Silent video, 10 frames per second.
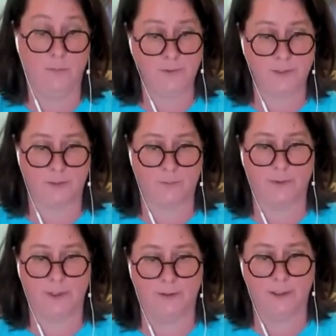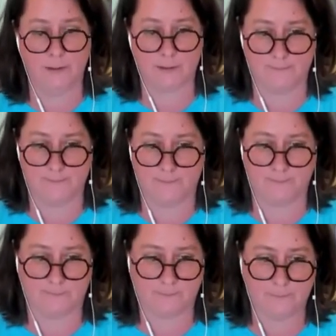Mailchimp, and there it is.
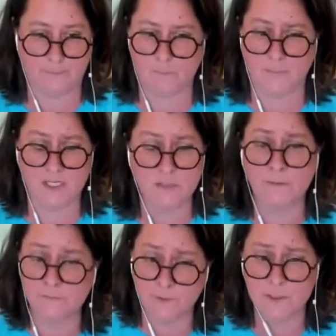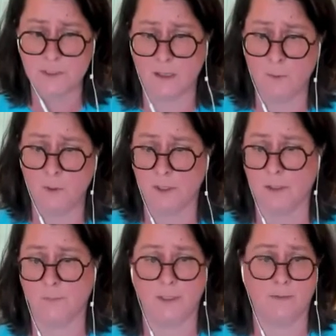This is my first time
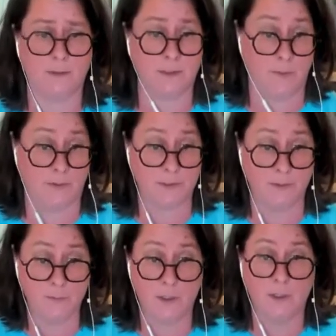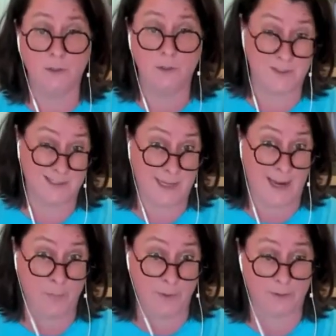hooking up anything to Mailchimp using
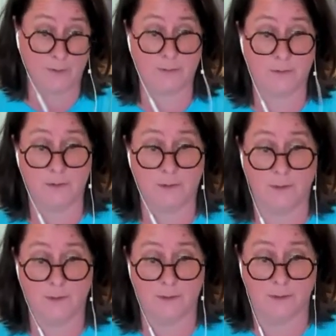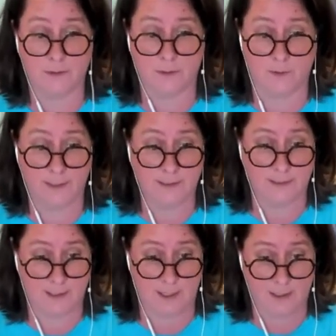Zapier. So
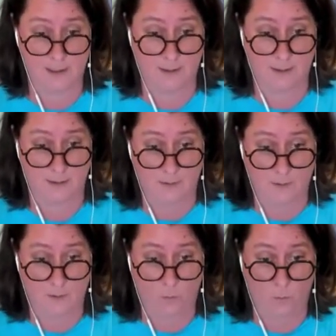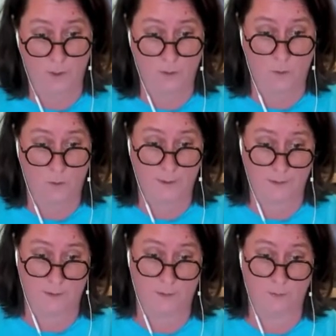let's say we're
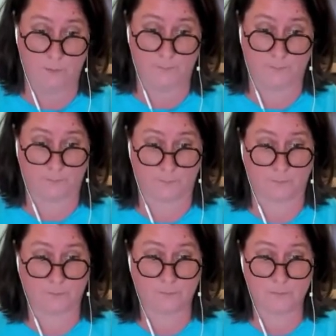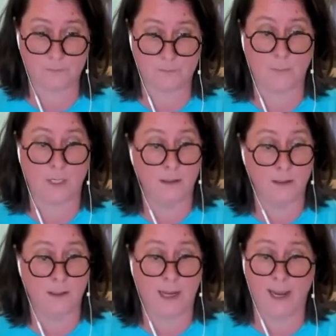going to
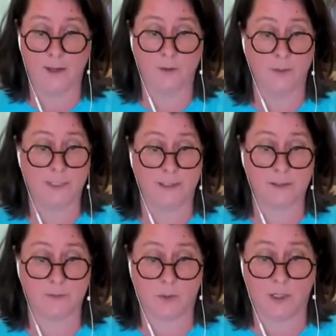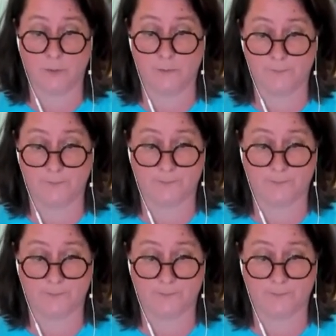add or update a subscriber.